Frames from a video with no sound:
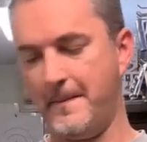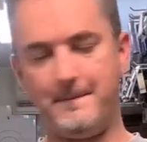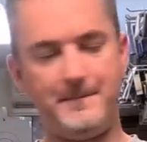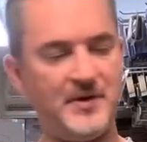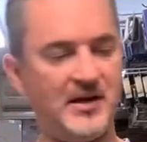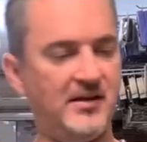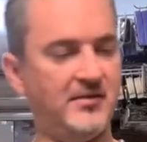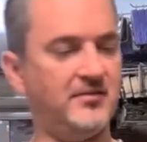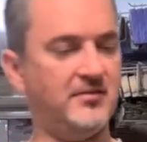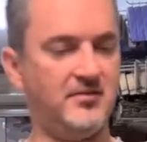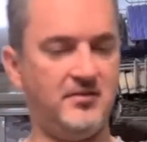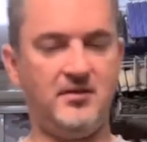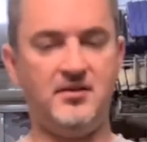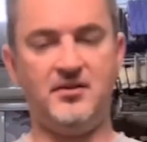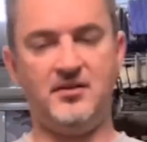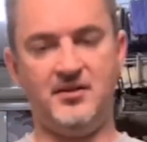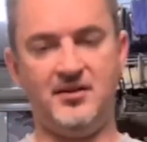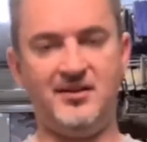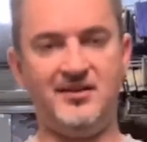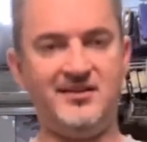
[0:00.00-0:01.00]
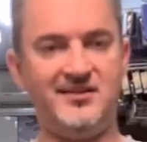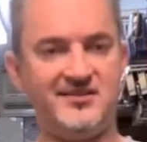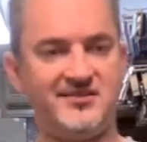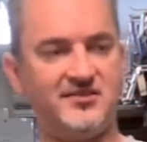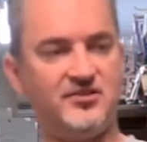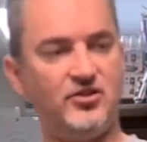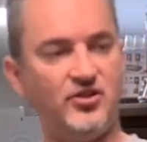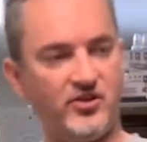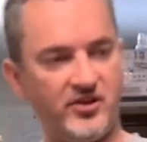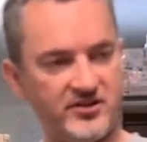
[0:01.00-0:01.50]
But it is
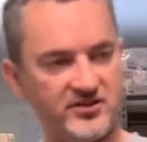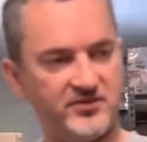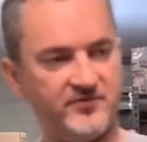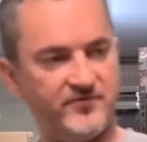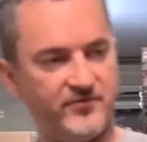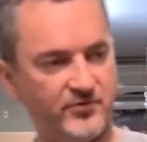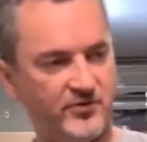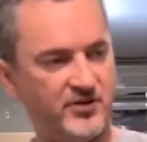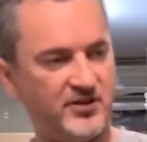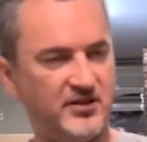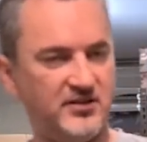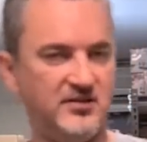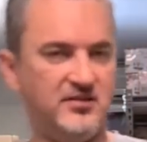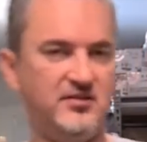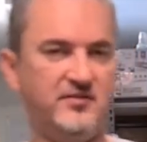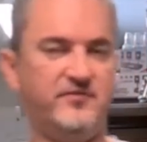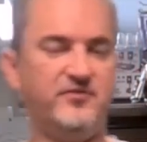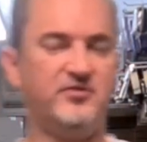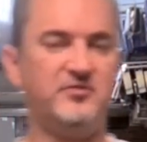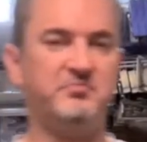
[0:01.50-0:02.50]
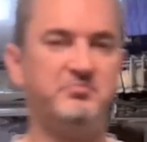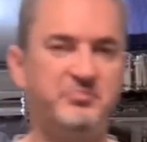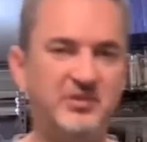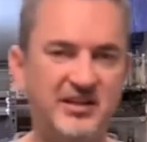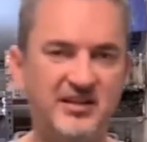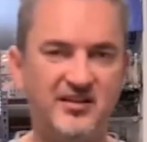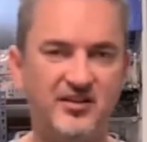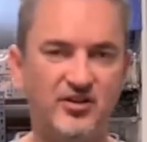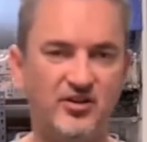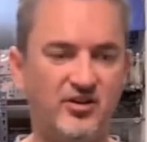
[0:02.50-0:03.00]
a nice, if you're a
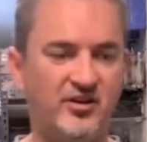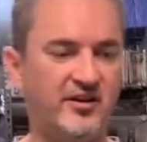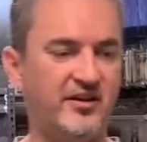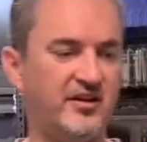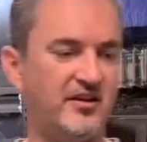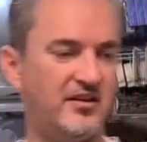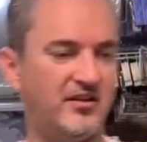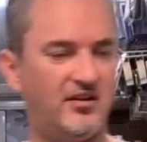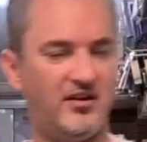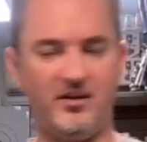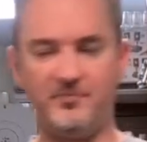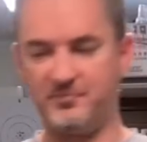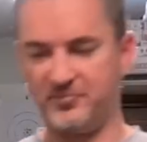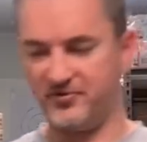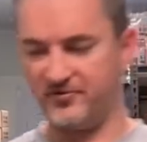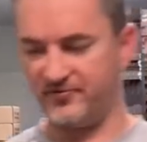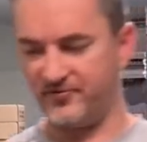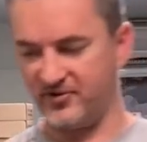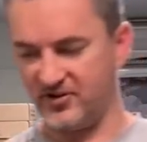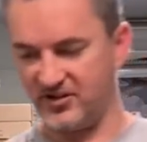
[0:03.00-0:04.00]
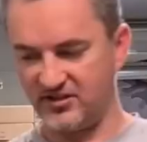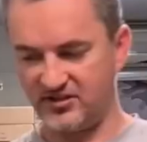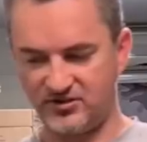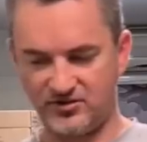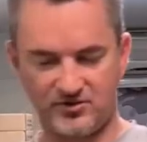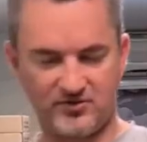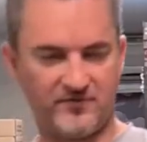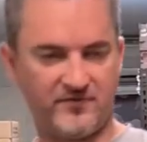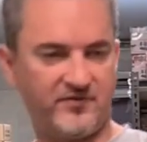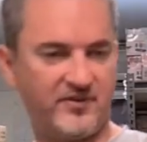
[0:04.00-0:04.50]
bigger guy, I prefer
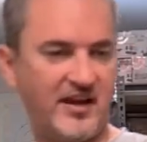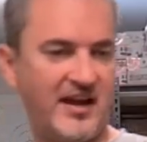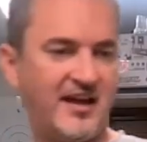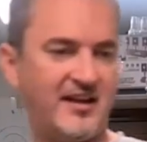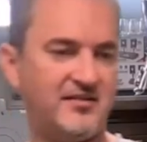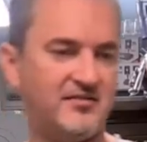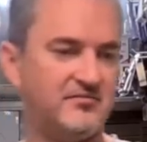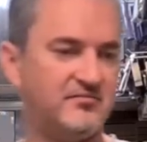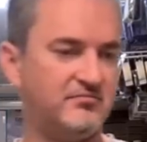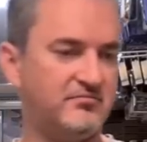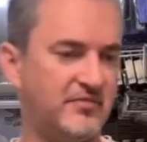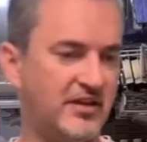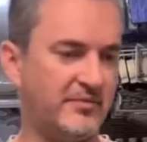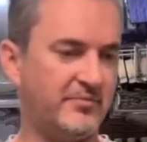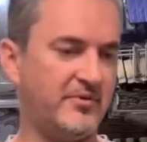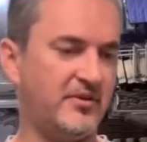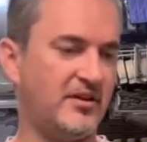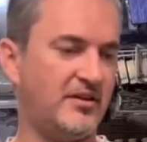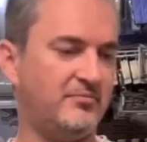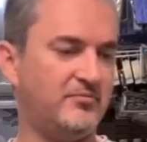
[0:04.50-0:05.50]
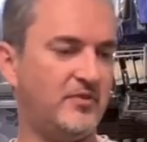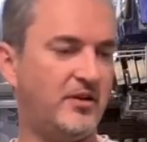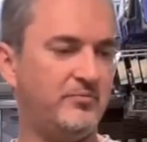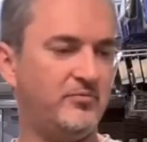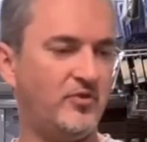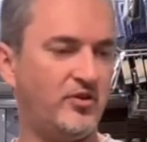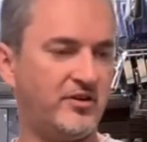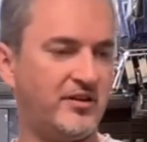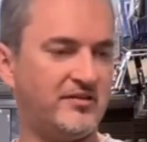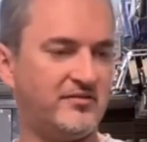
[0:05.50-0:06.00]
sort of that. Maybe I'm
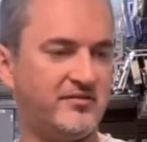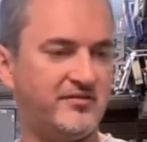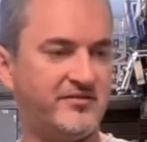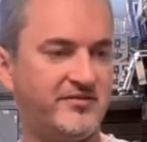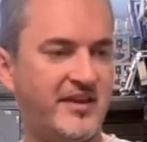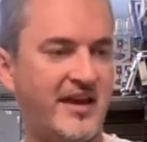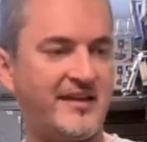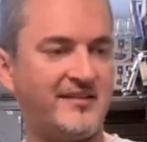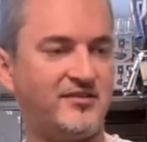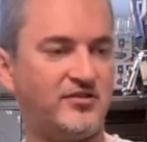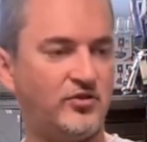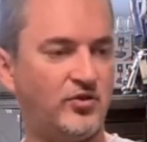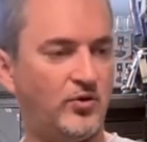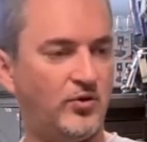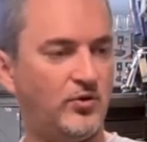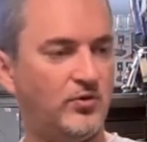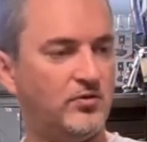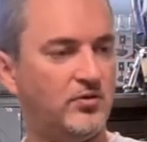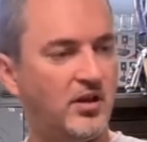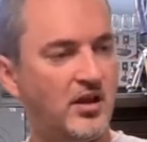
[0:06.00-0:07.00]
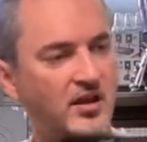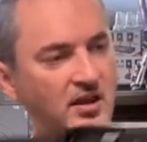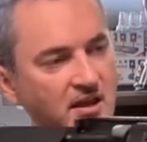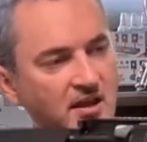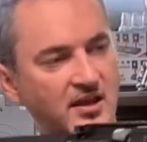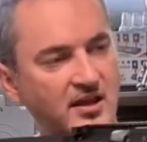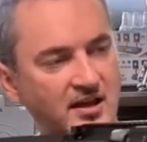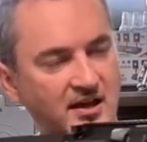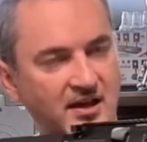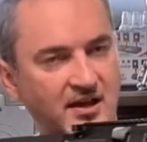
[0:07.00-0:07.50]
not that tall,
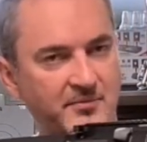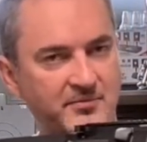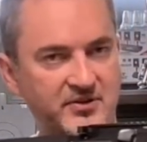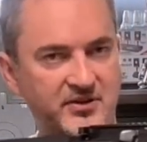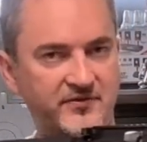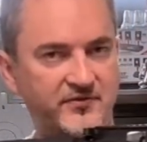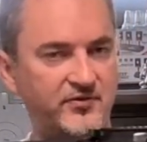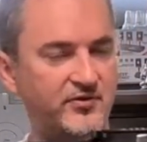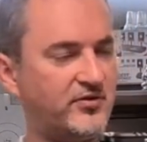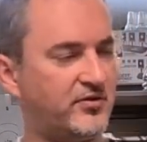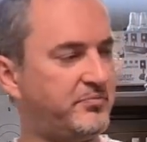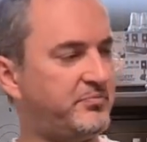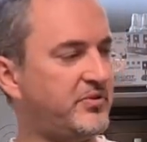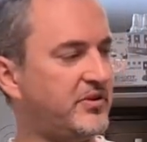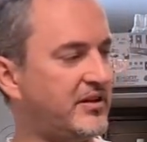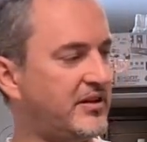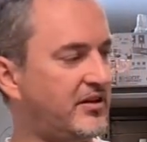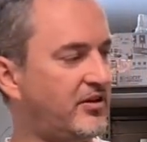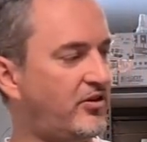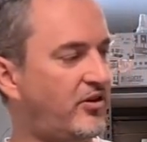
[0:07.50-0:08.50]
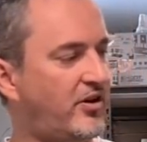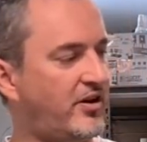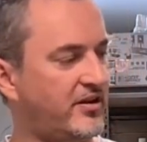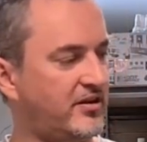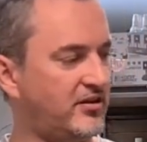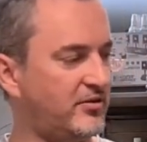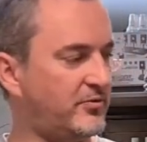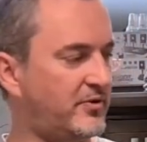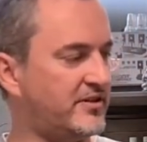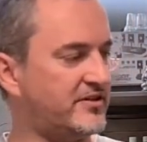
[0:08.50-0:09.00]
but if you're a bigger guy
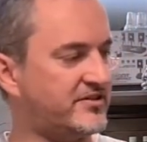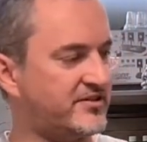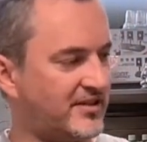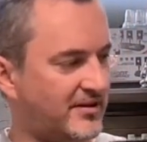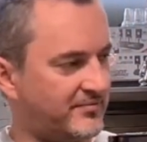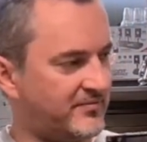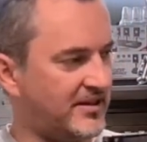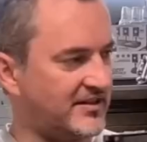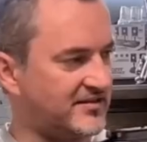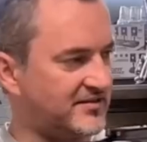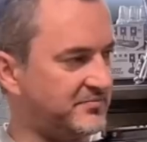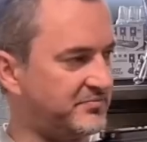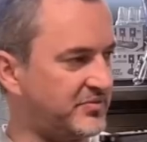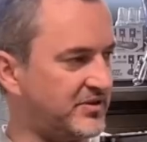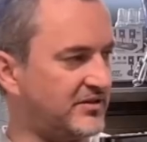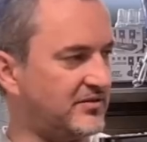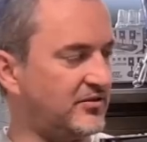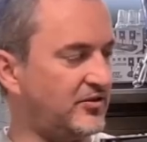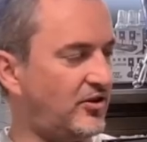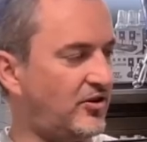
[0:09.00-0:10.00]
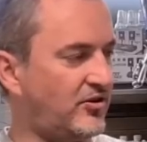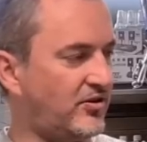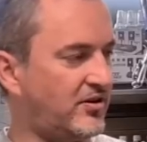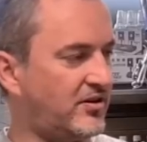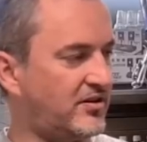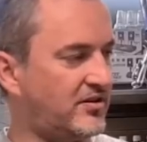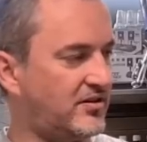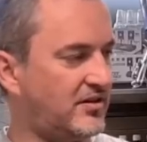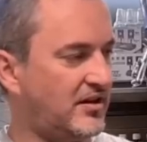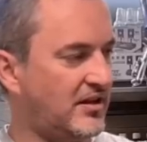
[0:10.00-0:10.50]
and you want something that's a bit
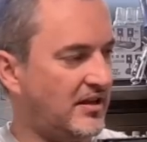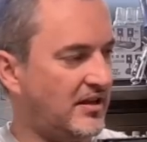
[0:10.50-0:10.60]
longer,